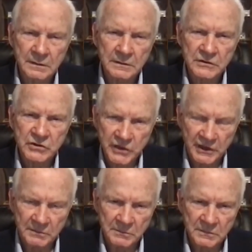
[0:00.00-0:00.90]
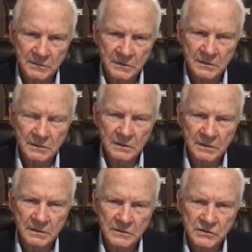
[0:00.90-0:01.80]
Shame.
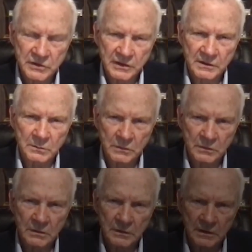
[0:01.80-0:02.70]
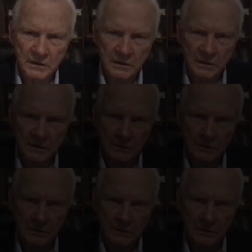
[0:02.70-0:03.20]
Shame on us all.